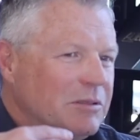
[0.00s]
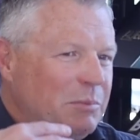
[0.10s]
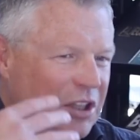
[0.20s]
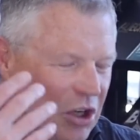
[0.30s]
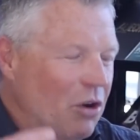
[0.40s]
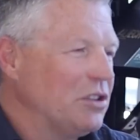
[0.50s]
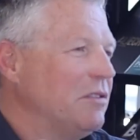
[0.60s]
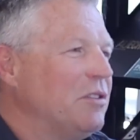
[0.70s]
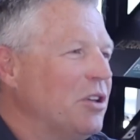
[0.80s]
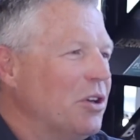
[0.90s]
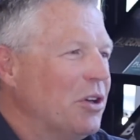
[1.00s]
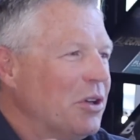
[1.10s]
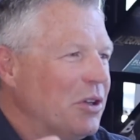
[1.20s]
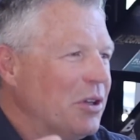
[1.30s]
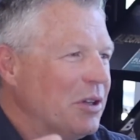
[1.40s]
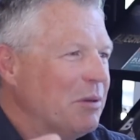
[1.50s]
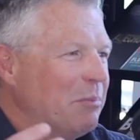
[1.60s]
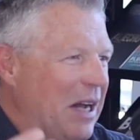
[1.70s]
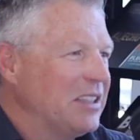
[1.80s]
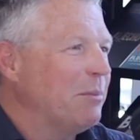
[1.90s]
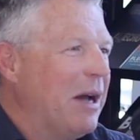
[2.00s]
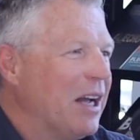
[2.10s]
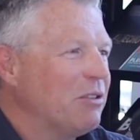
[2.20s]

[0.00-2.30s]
because of the back-to-back